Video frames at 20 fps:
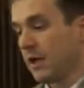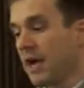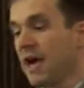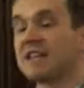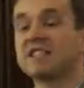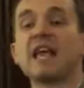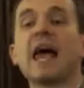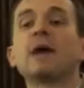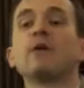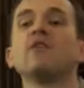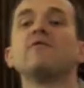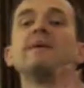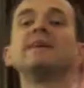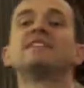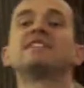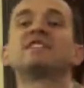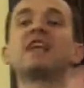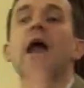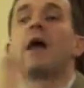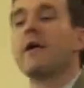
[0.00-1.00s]
It's like we've been
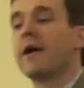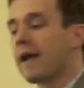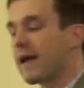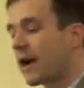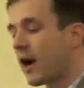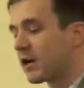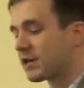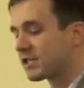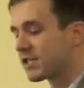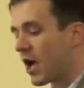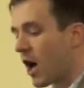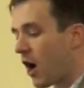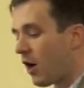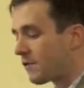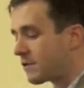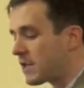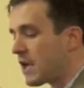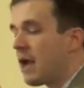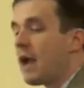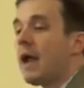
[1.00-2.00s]
staring at
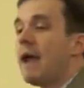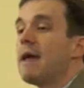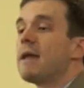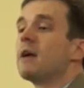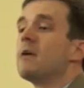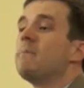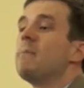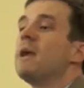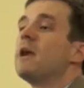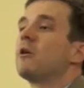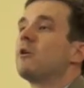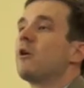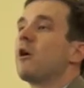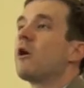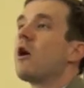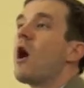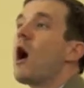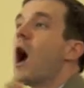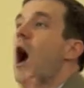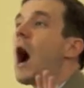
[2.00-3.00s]
ourselves in a
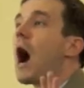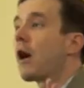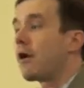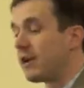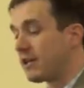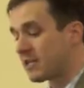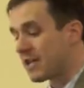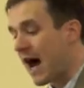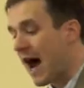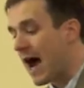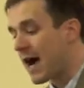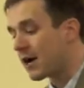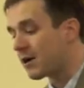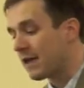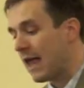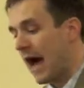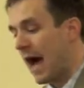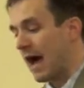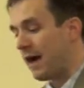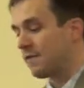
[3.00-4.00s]
mirror our entire
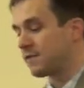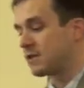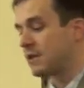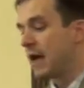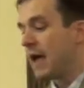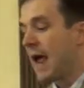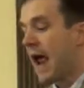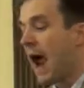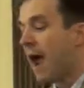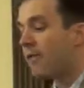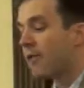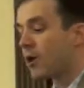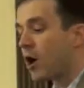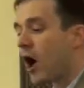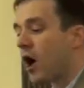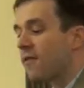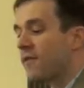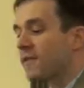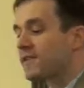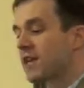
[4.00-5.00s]
lives, and then
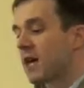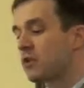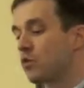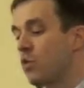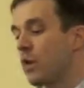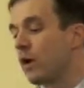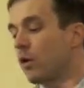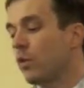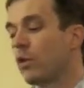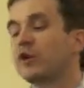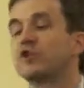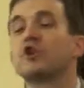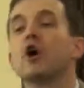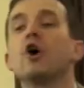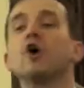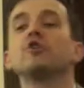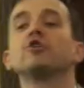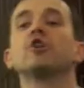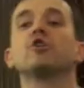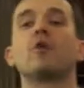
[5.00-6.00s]
all of a sudden we're
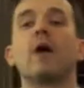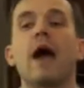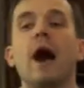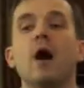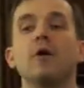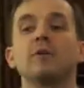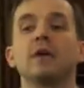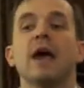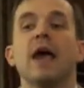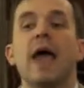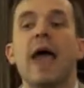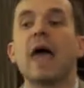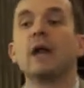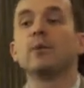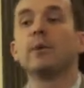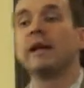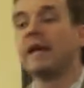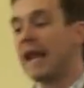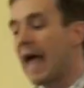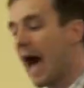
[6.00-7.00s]
turned around
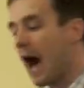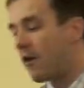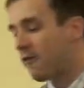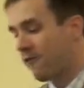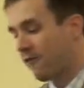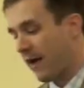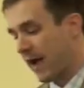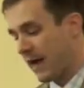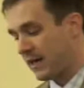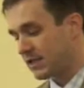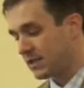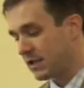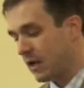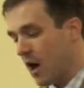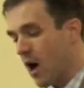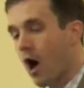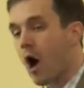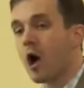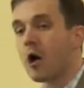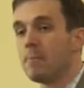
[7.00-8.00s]
and we now
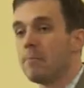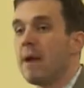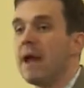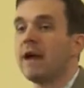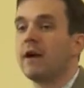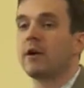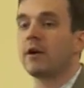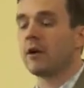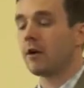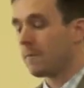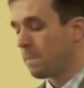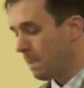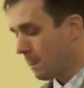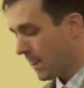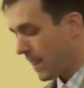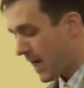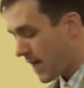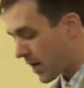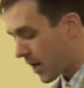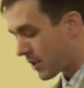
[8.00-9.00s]
face our Maker
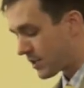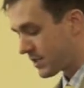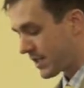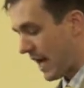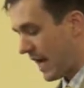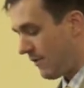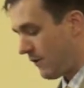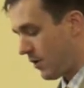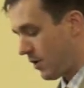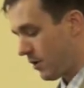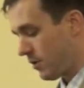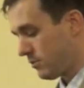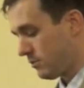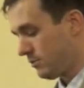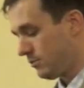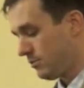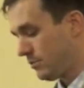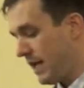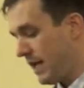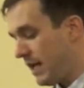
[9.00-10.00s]
and our Savior.
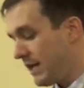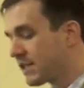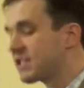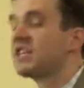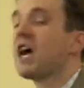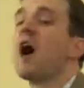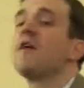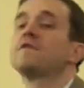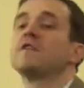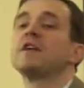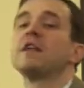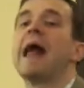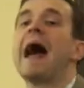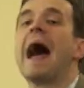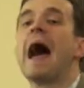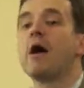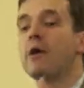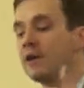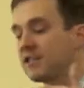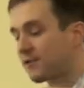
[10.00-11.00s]

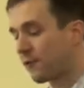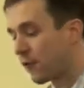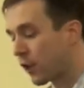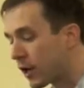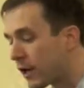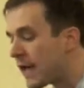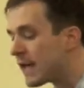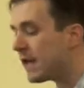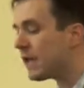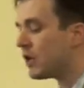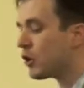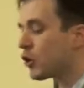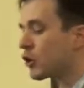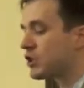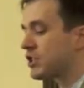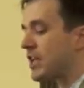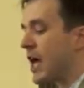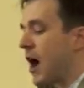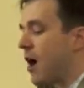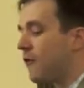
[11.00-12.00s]
Self-denial is forgetting
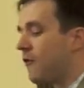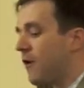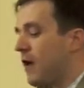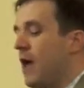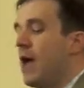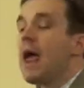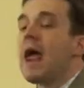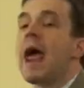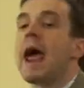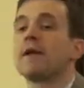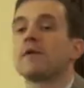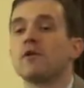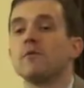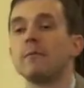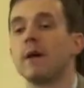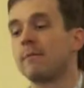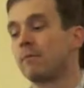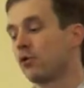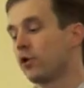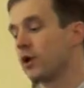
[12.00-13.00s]
yourself and
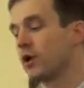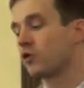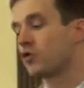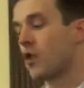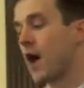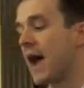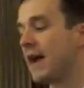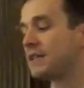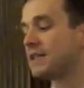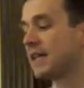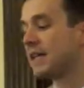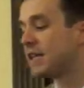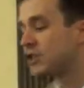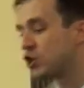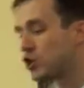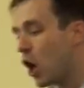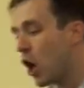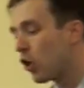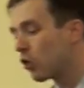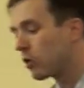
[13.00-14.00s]
remembering Christ. It
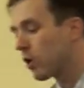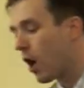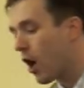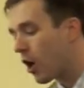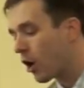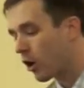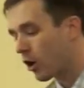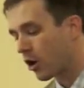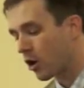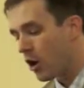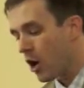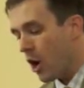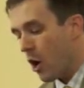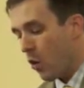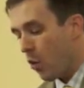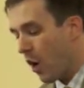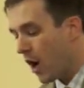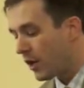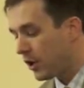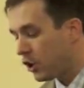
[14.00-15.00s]
is no
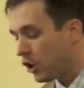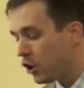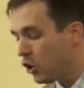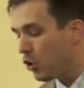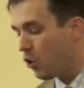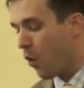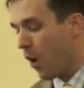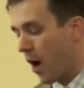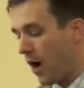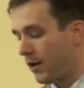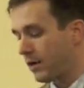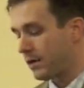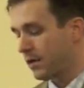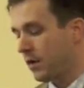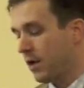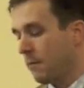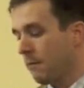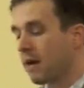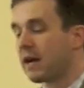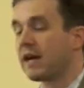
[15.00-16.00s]
longer what you want,
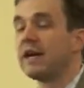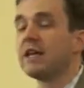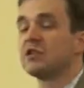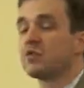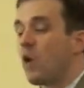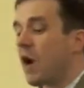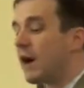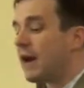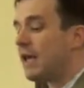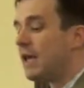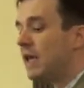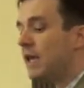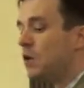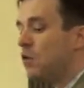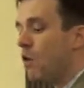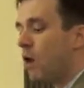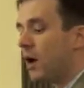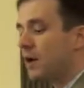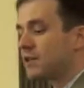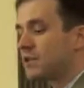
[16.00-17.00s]
but it is what
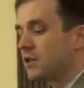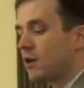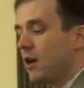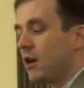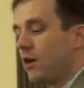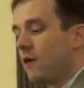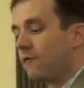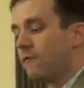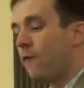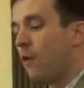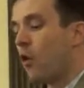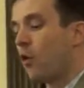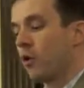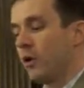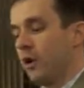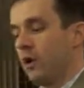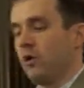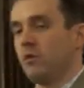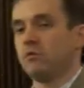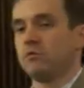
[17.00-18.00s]
he wants for
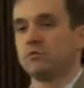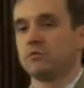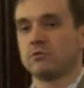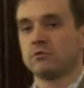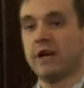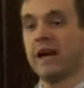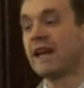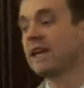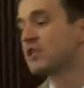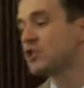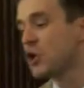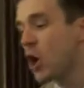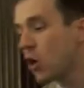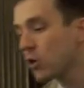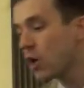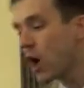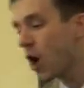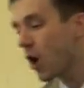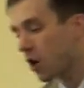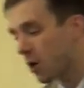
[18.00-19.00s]
you. Right? It is no
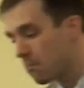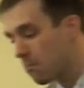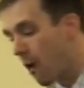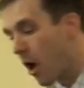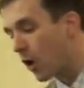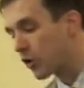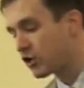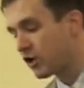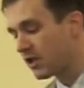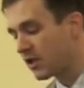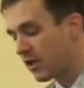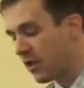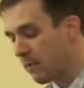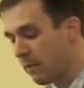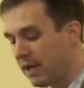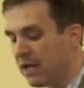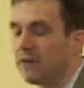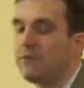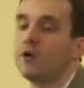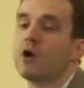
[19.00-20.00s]
longer marching to the
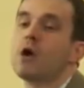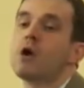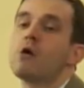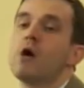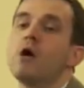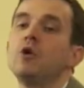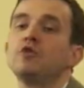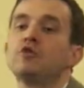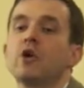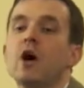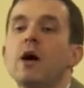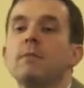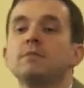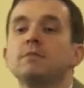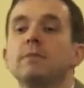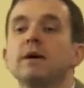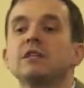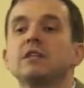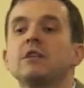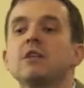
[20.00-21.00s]
beat of your own drum,
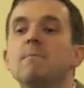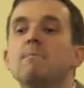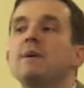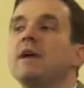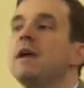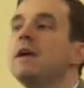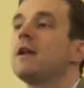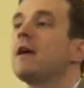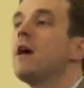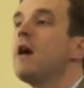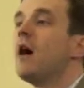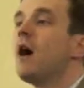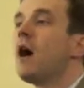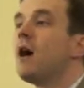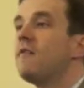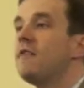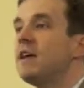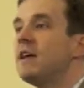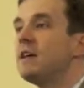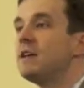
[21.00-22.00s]
but to the beat
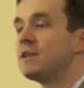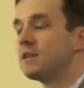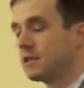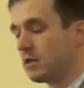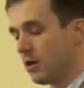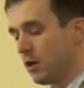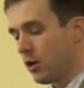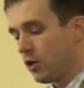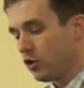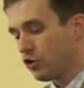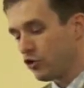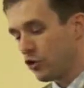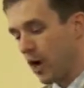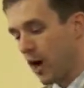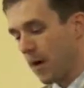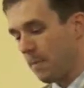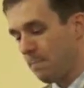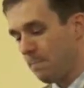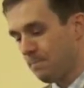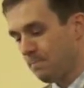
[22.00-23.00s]
of his
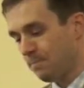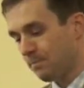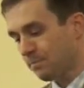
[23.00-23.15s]
drum.